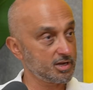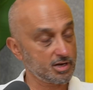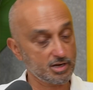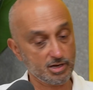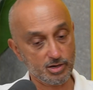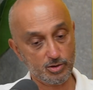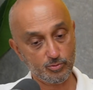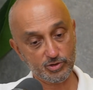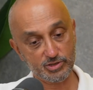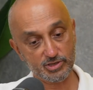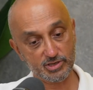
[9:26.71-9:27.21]

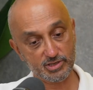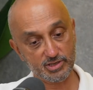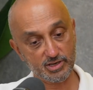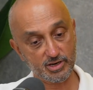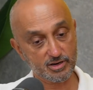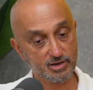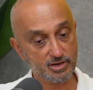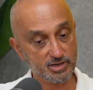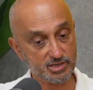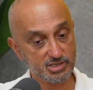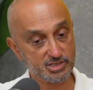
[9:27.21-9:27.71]
whether they
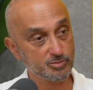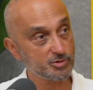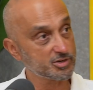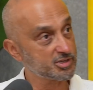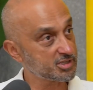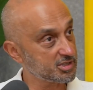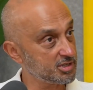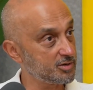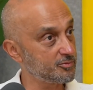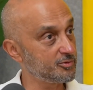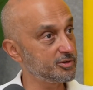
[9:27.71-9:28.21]
are customer
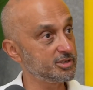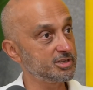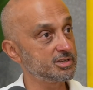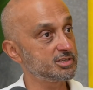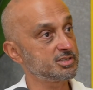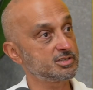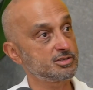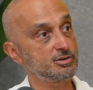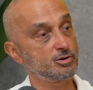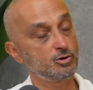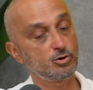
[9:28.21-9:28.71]

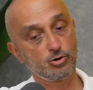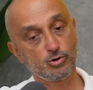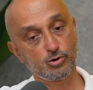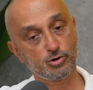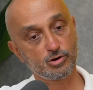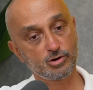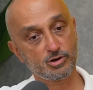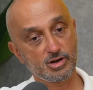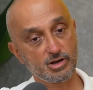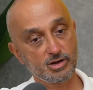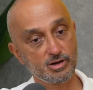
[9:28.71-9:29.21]
service
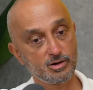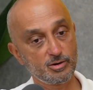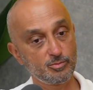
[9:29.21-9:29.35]
or